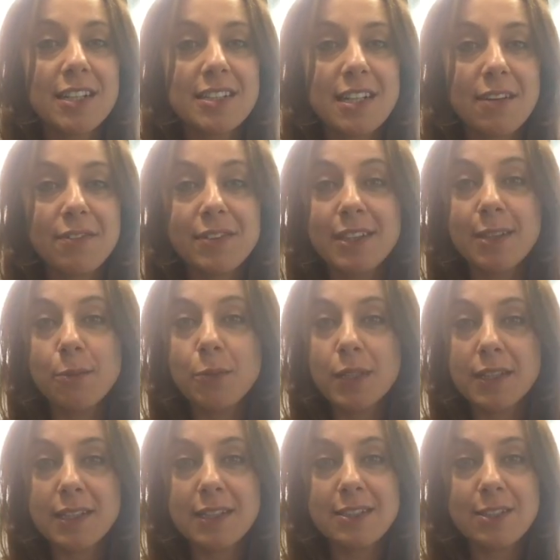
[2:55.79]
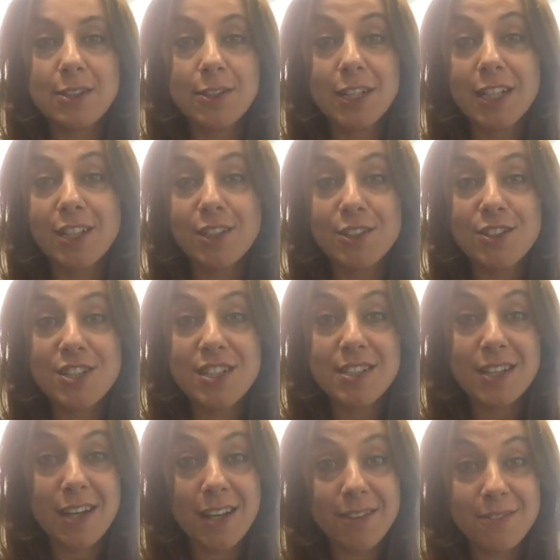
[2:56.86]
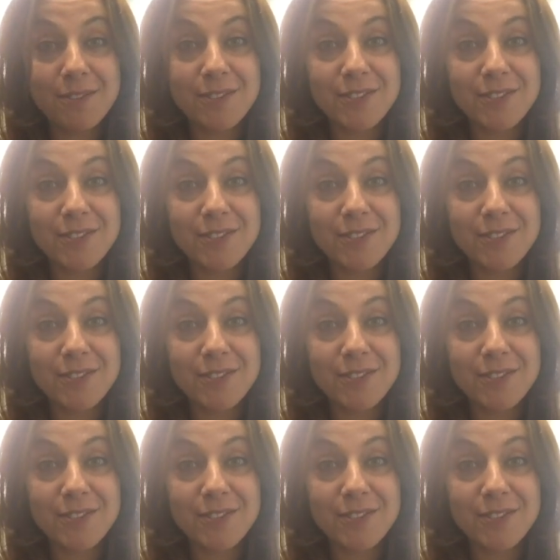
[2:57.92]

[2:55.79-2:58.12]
definitely willing to look at your stuff